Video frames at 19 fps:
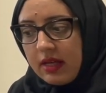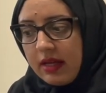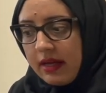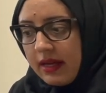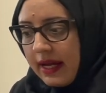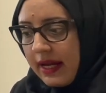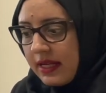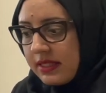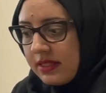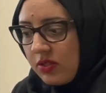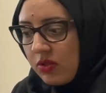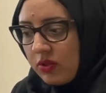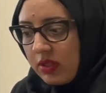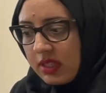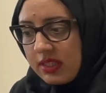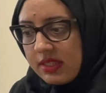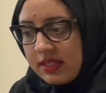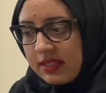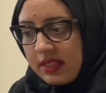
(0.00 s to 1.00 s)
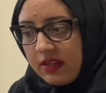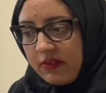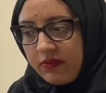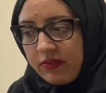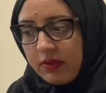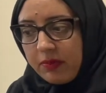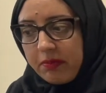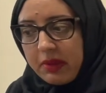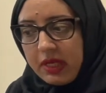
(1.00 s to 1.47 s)
As you can see, for
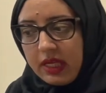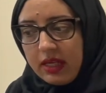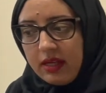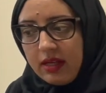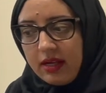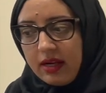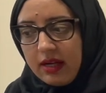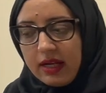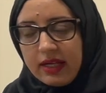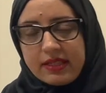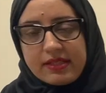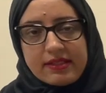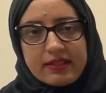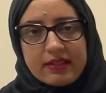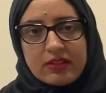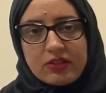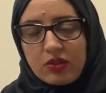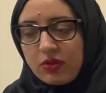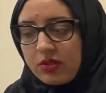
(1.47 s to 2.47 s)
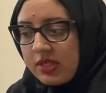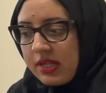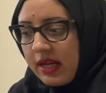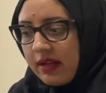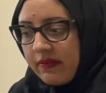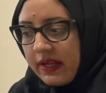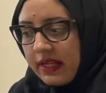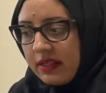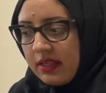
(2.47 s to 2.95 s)
me, I still don't have
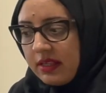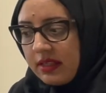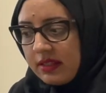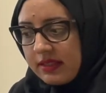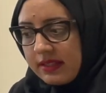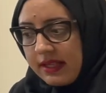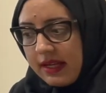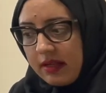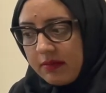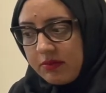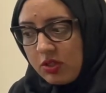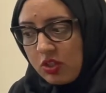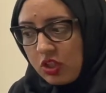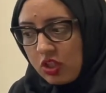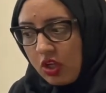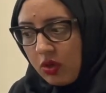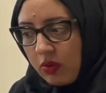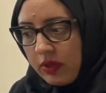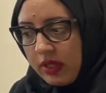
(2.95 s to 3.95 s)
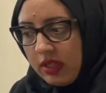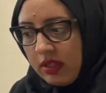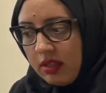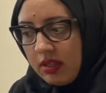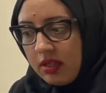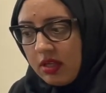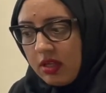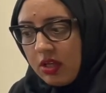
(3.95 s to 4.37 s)
any exams showing.